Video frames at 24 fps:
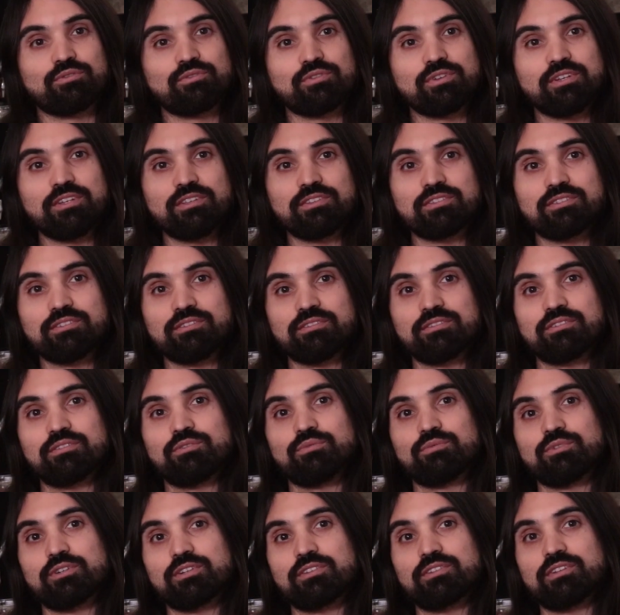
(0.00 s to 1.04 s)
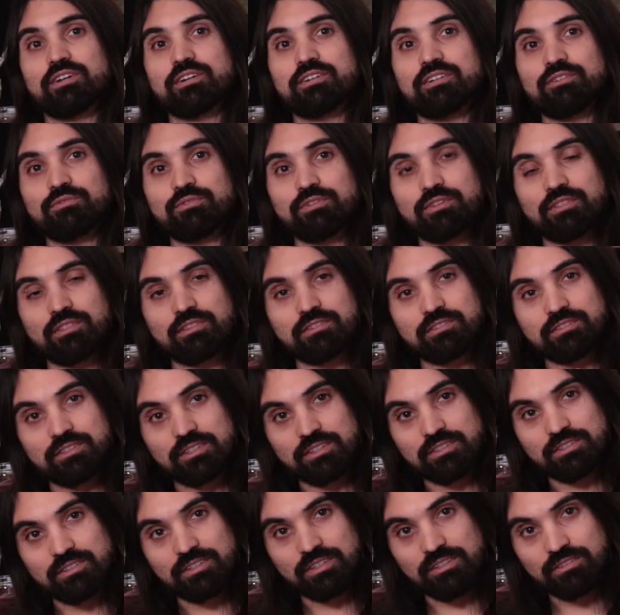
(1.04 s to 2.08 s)
reason we're starting with
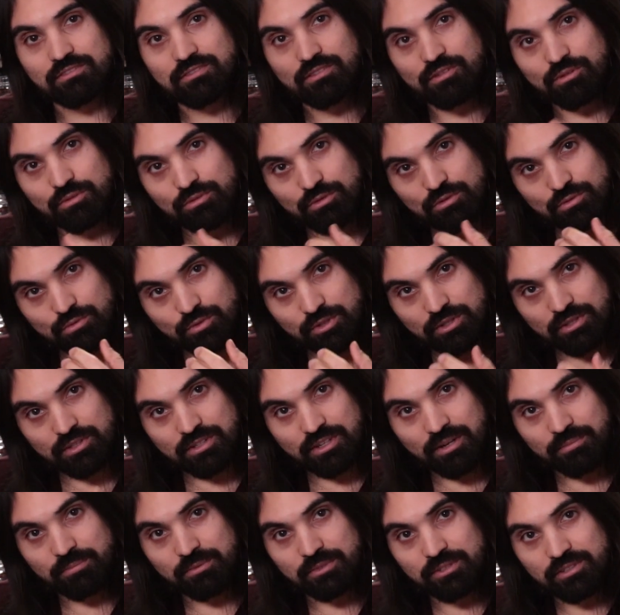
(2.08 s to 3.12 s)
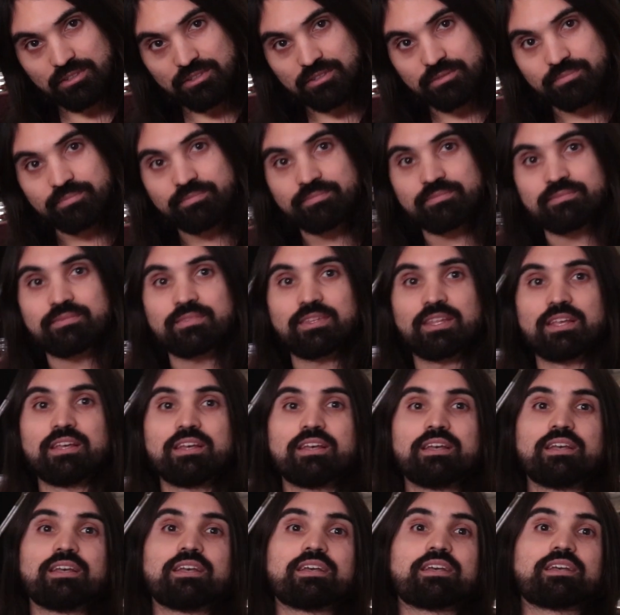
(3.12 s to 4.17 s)
16th note quintuplets
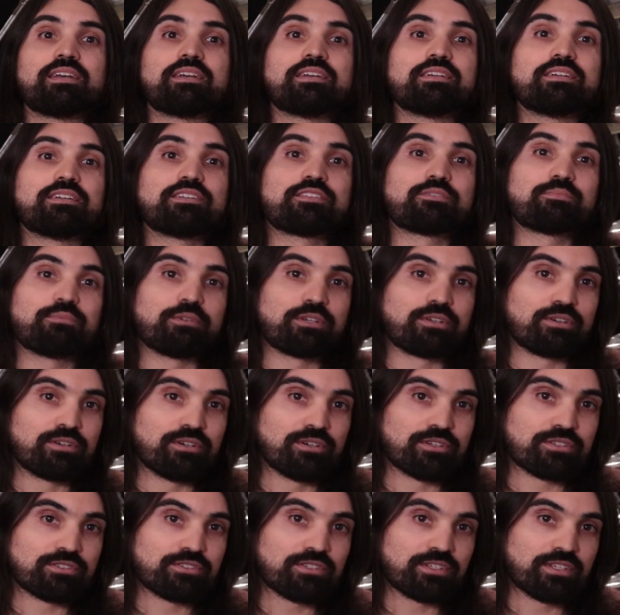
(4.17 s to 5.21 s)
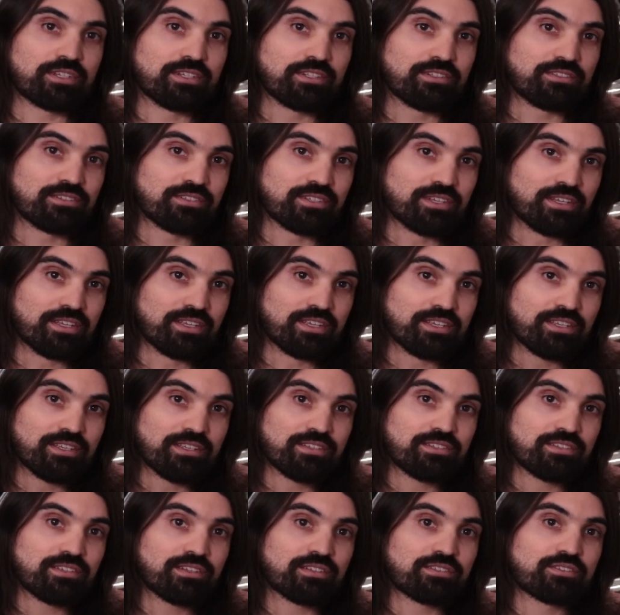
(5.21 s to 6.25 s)
is because it's the
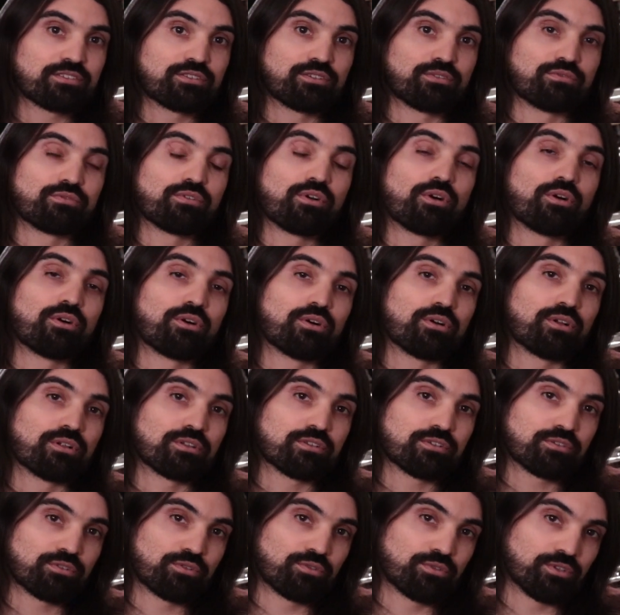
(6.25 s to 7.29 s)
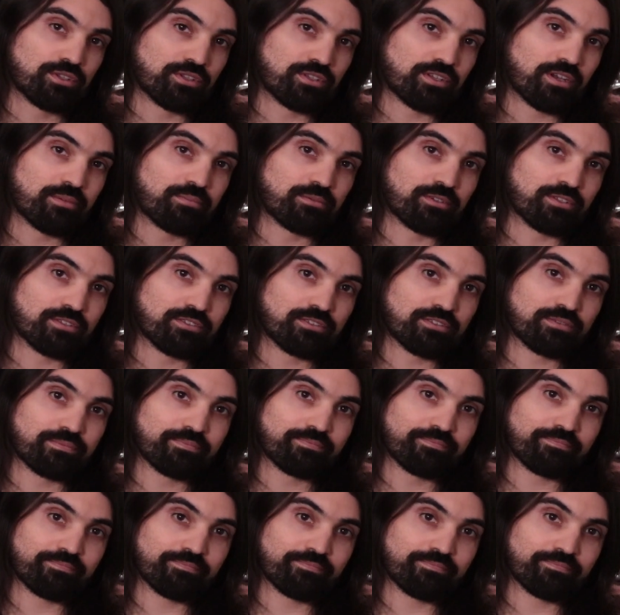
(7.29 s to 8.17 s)
easiest of all quintuplets.